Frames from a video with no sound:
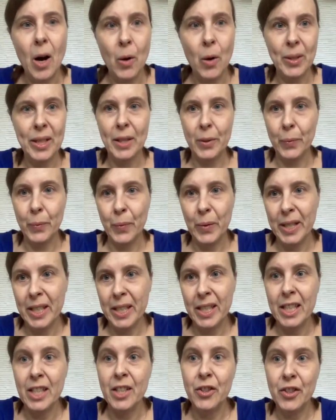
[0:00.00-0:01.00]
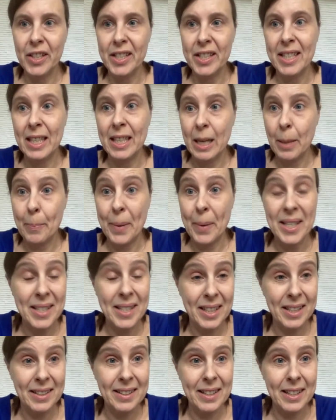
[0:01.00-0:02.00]
how can we increase the
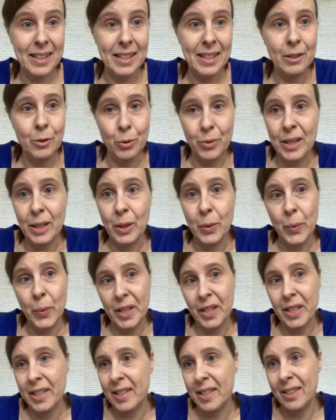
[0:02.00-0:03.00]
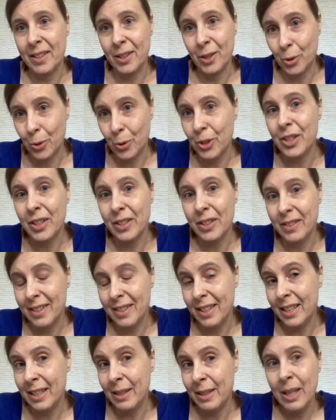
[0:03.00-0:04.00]
capacity to deal with this
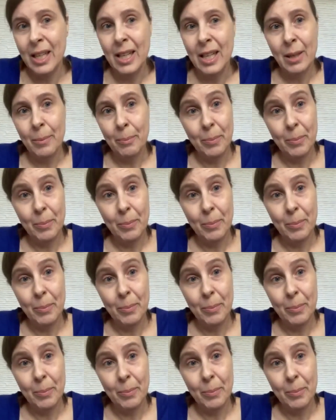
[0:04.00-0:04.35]
uncertainty,